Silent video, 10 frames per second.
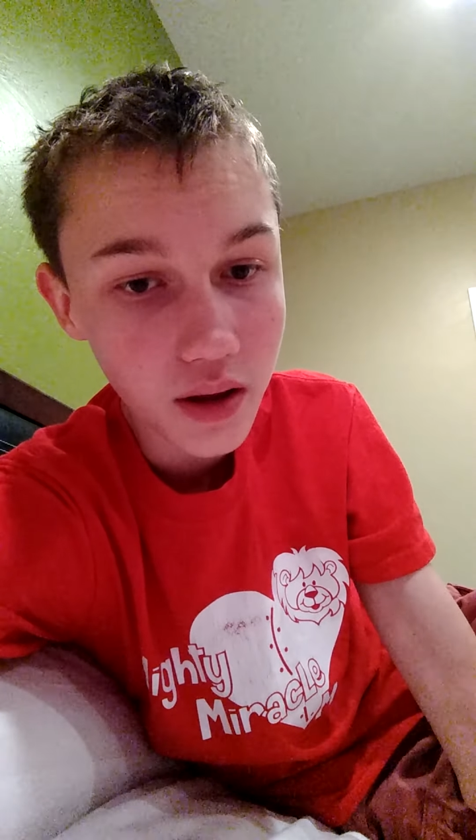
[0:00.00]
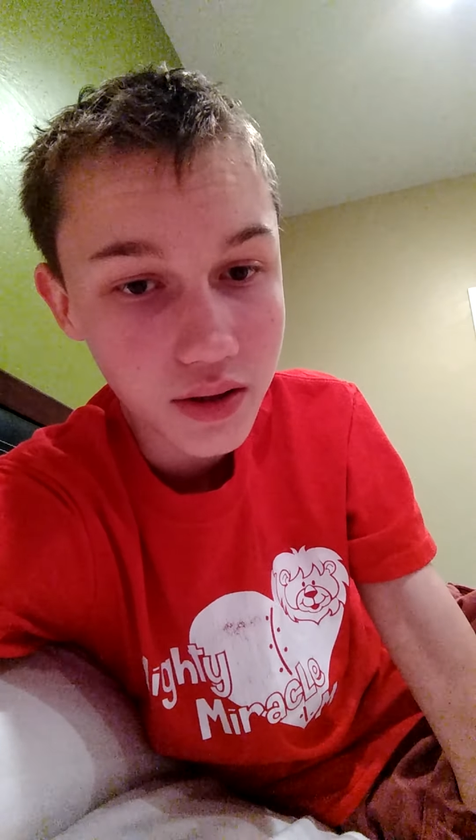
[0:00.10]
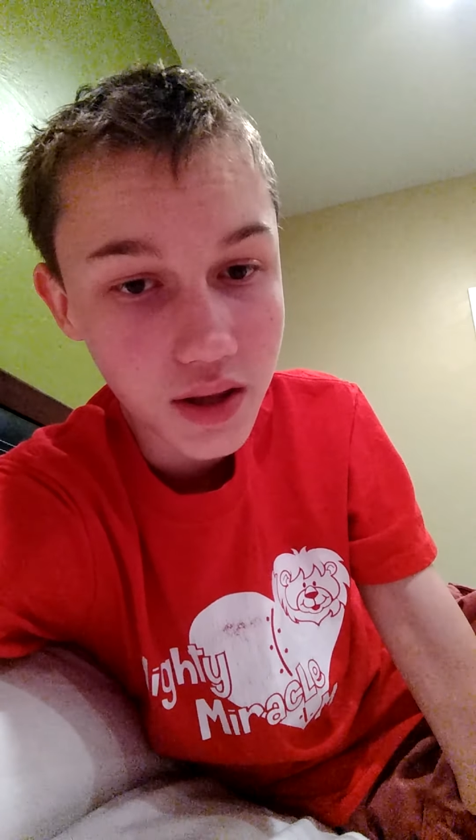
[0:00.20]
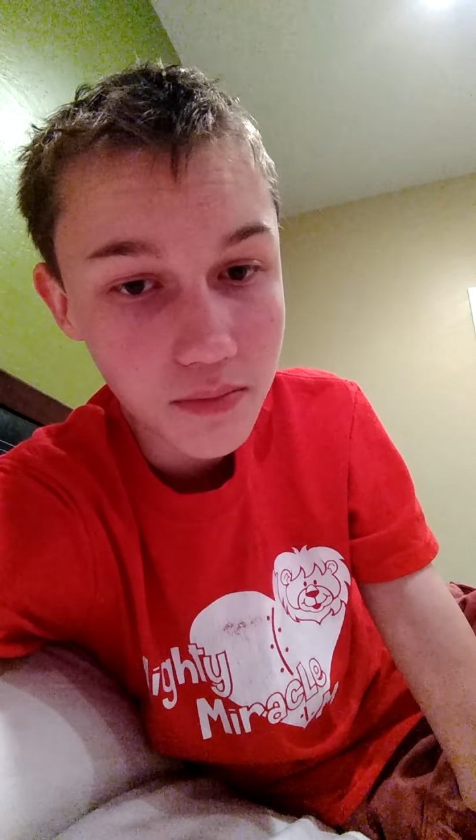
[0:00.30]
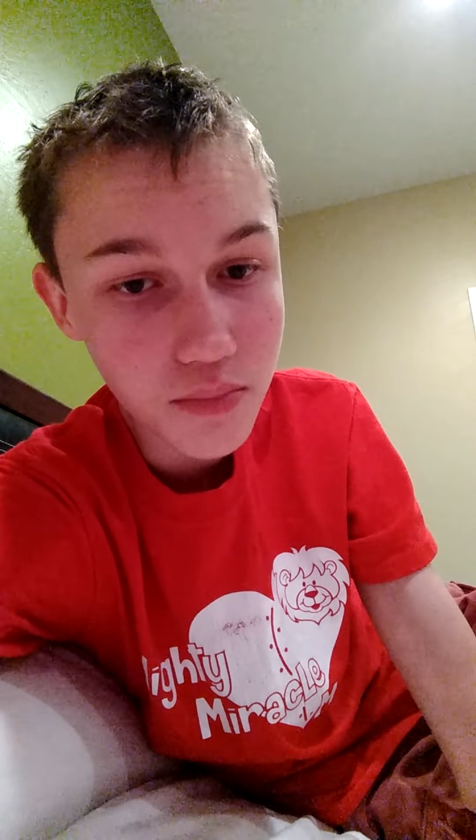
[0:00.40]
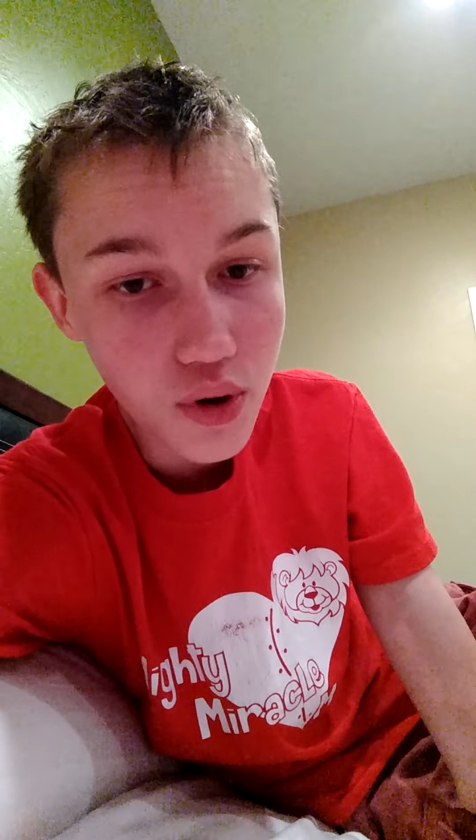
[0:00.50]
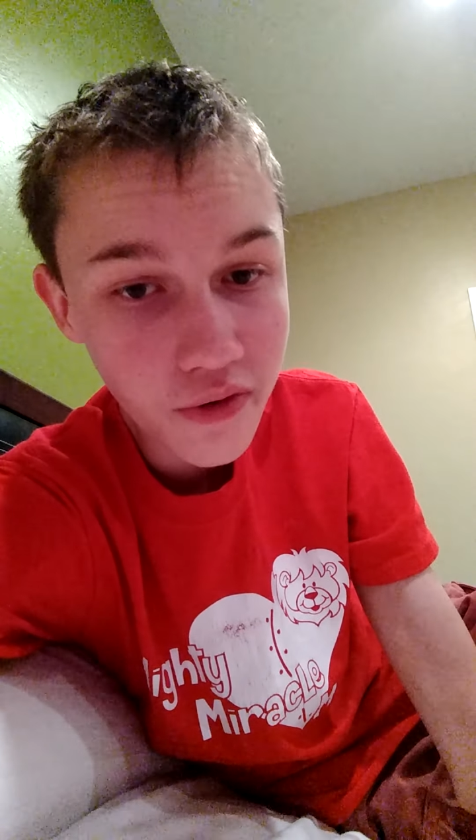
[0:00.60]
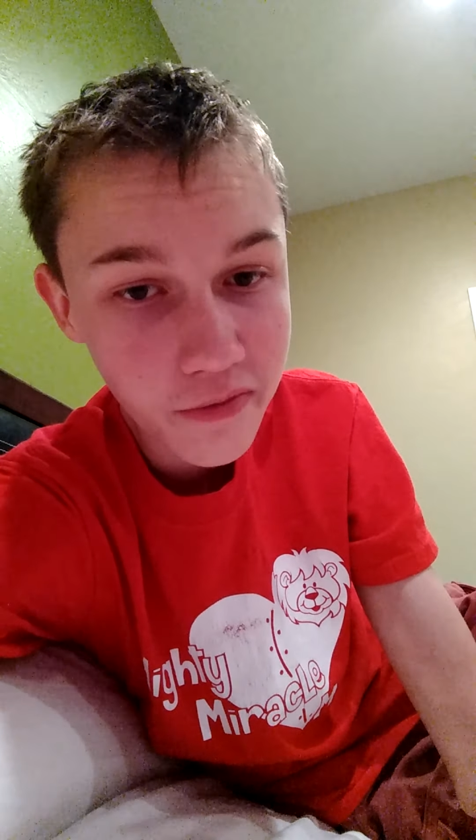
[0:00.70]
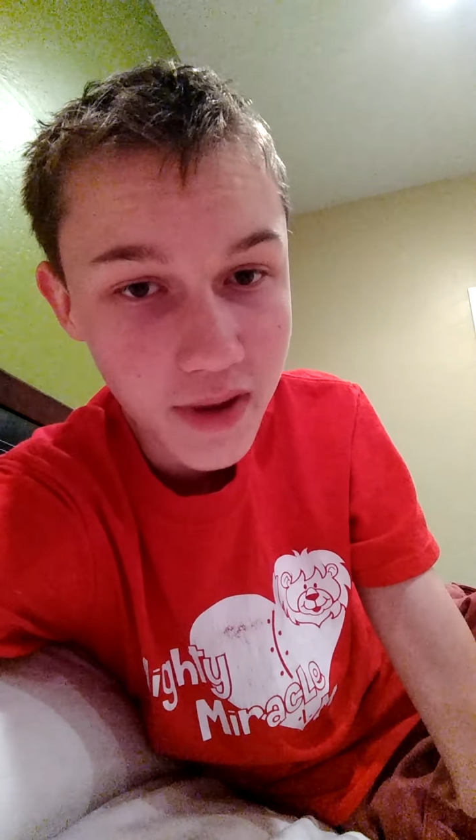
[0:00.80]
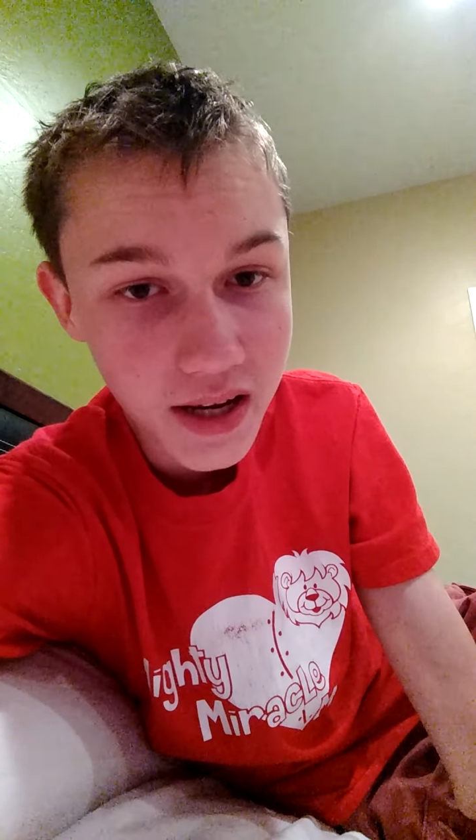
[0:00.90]
the
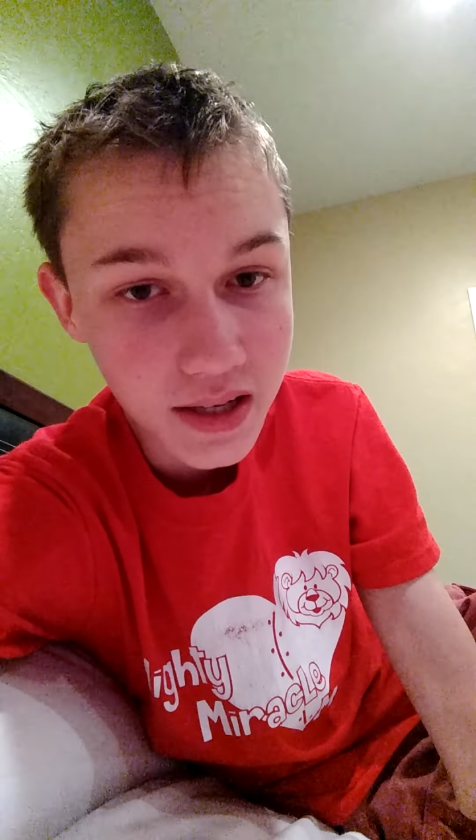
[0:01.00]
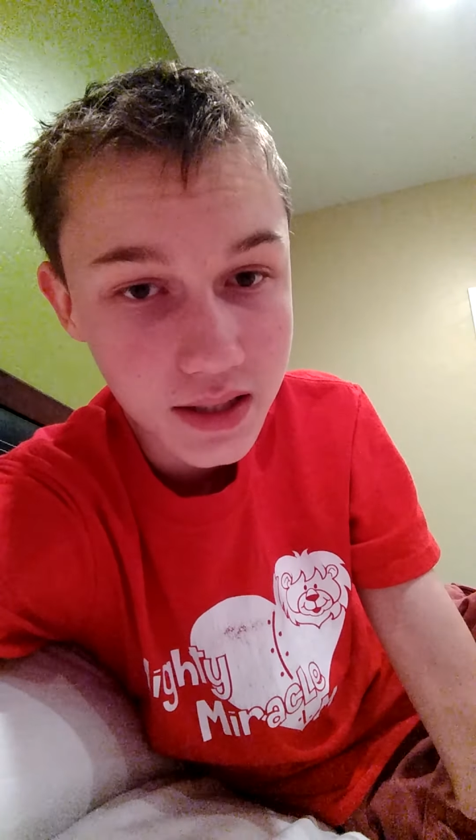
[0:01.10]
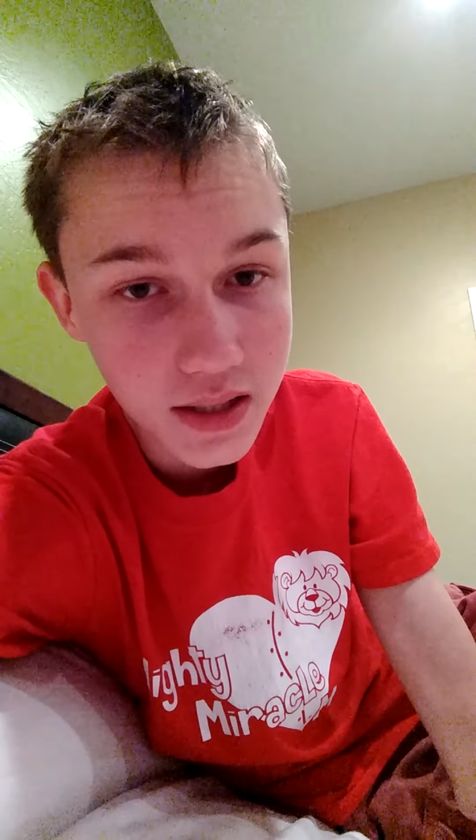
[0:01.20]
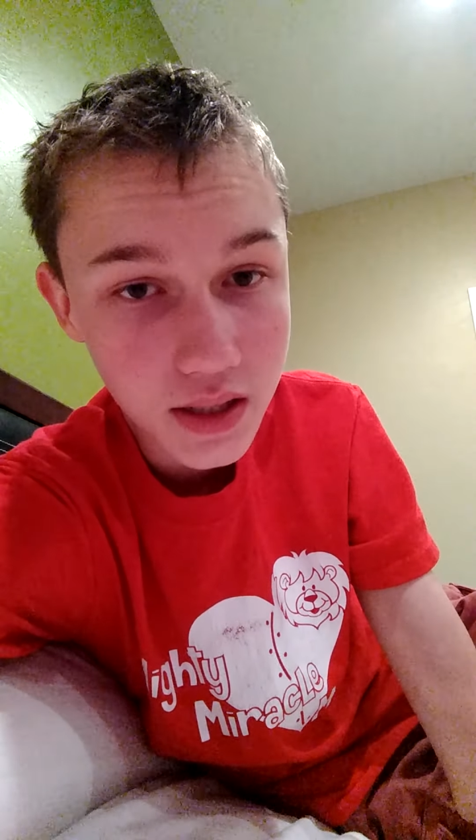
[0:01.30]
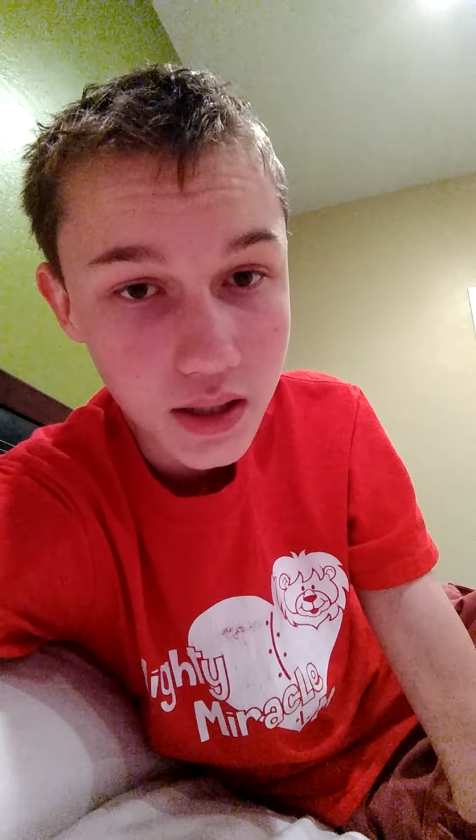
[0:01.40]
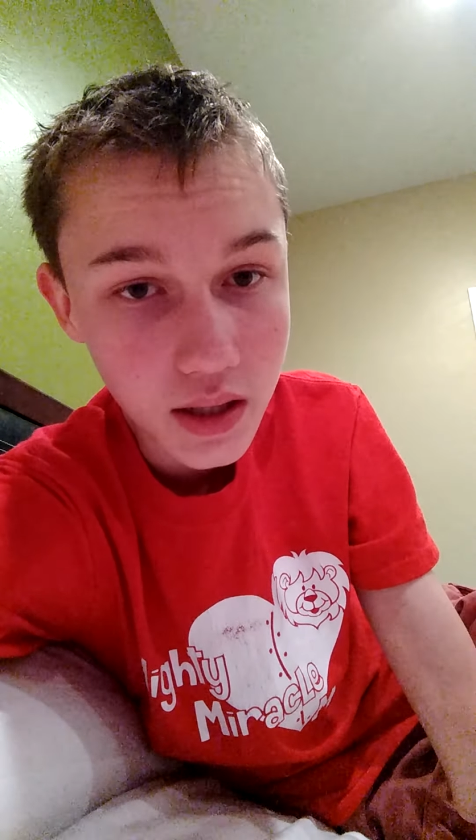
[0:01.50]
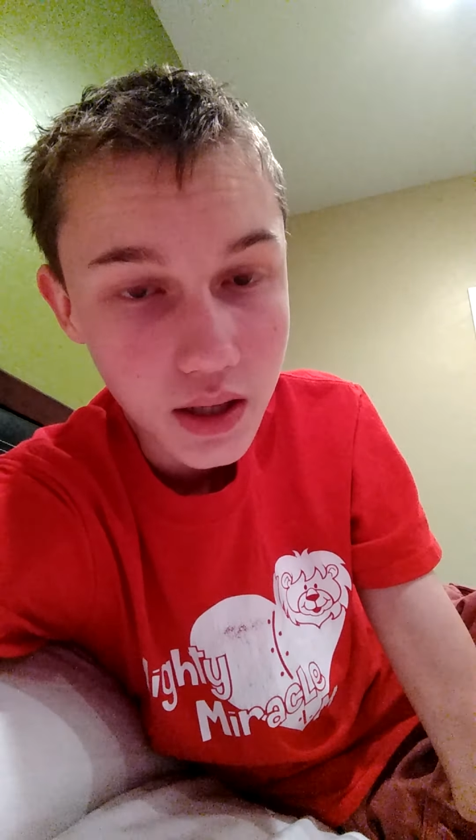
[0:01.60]
movement